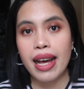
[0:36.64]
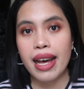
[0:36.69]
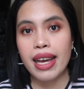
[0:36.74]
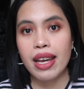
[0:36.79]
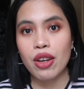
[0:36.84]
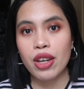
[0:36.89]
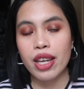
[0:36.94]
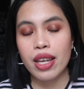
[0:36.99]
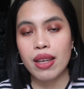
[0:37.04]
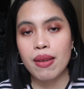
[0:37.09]

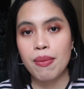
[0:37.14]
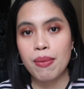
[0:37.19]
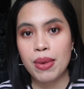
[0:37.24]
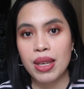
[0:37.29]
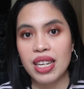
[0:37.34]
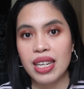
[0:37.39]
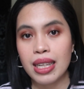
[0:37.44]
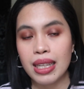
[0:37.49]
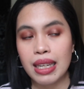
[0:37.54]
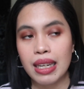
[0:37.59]
I
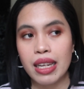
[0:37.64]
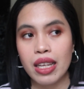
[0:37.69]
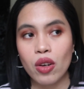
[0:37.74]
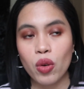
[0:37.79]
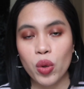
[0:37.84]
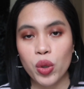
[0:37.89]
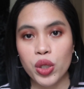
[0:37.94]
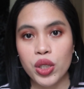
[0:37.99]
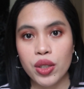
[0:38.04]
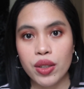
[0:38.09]

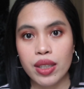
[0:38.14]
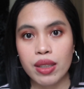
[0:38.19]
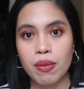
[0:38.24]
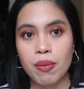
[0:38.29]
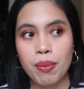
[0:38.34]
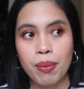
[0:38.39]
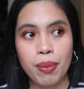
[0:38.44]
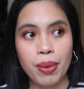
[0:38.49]
immediately ordered it.